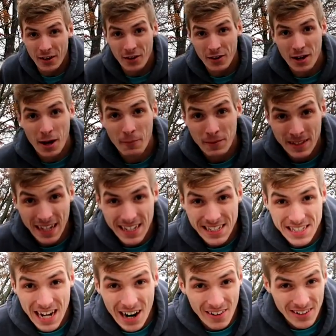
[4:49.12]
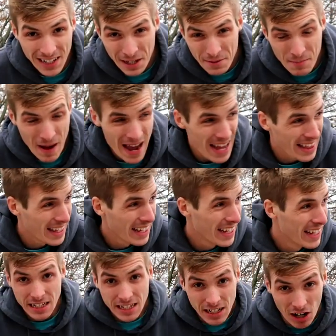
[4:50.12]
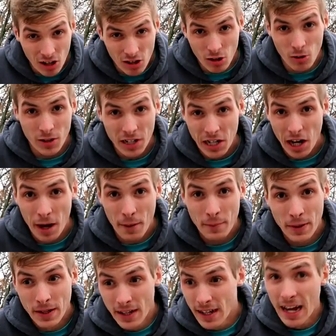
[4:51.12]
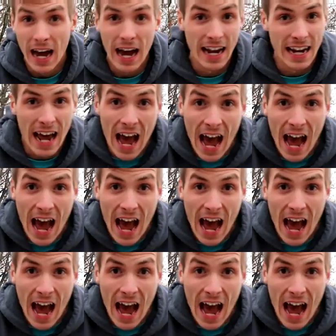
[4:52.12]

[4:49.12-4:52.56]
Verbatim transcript: gotta hurry up, take a shower, take a bath, get all loaded up, and